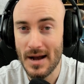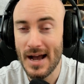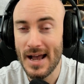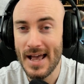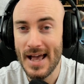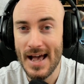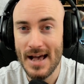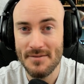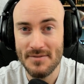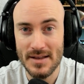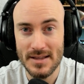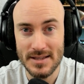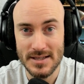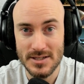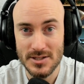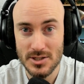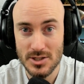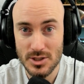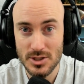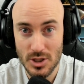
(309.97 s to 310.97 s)
I have at
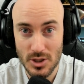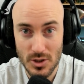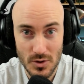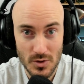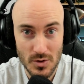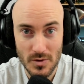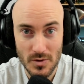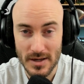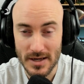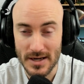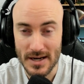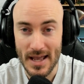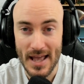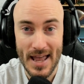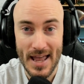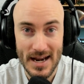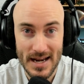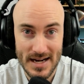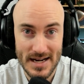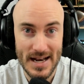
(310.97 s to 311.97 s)
least 2 in
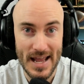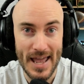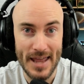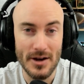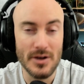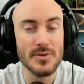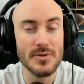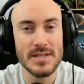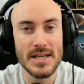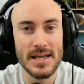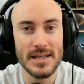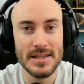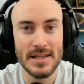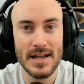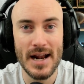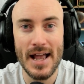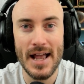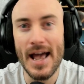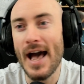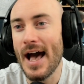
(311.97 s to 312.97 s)
any nano tank
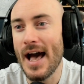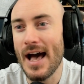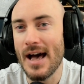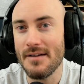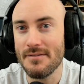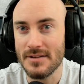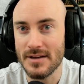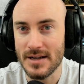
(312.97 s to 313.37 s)
that I have,